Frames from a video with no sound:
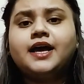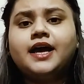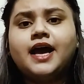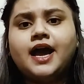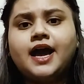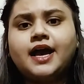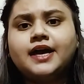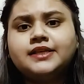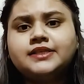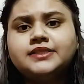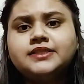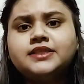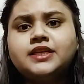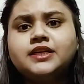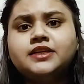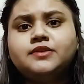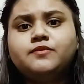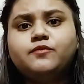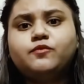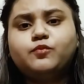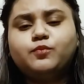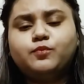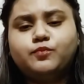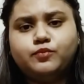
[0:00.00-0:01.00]
as
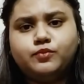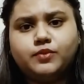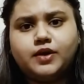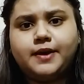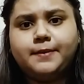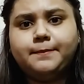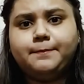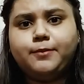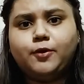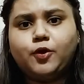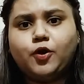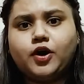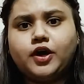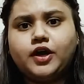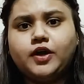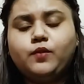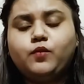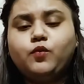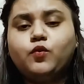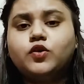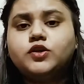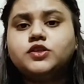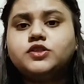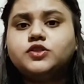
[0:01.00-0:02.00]
the employee
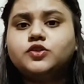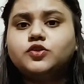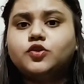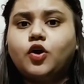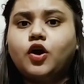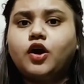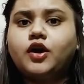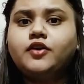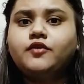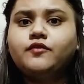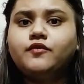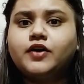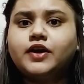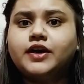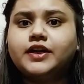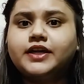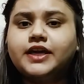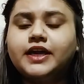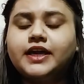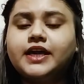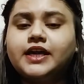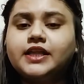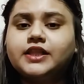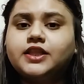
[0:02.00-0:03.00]
was not
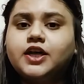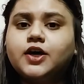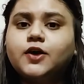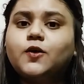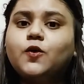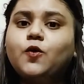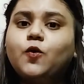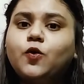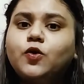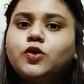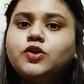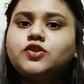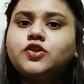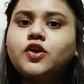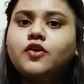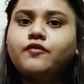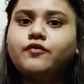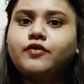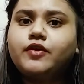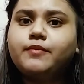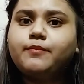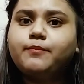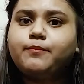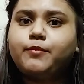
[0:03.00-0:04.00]
working in the course of
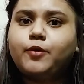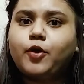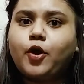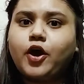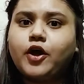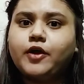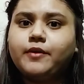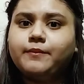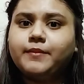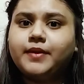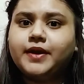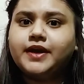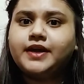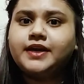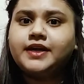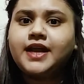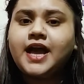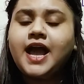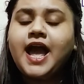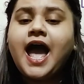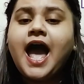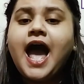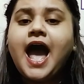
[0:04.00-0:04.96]
employment